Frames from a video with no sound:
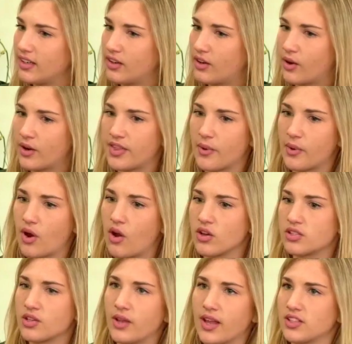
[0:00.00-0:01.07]
Or there were
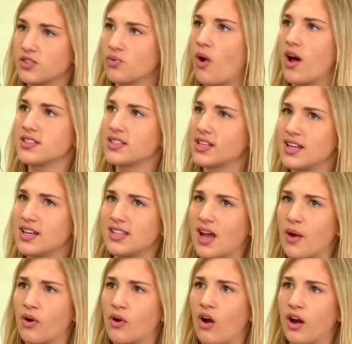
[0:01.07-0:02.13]
also like swastikas
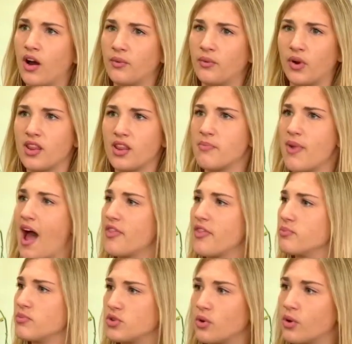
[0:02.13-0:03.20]
that were on one of the
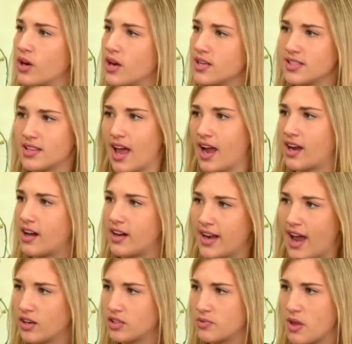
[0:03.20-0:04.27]
bathroom doors, and that got
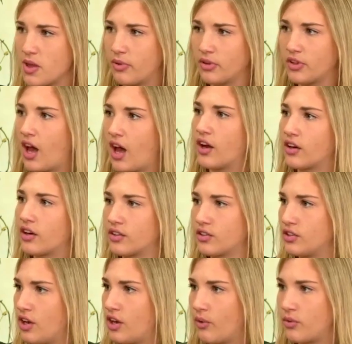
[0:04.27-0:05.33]
out to people, not,
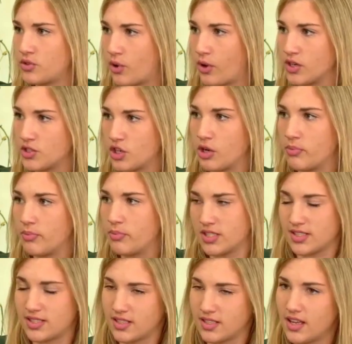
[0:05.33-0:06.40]
towards her, but
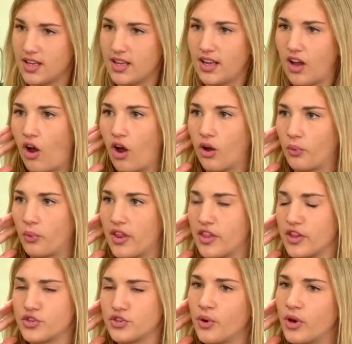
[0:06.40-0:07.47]
just on one of
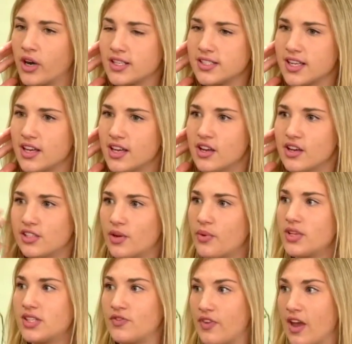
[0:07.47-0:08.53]
the doors. So
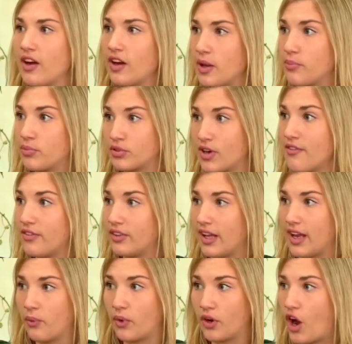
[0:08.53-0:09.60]
it's very
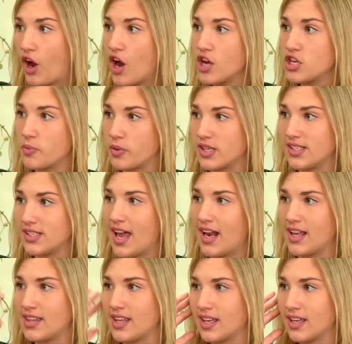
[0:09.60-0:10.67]
prevalent, 100%, I
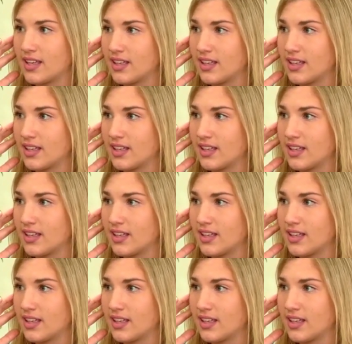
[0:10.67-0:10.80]
think.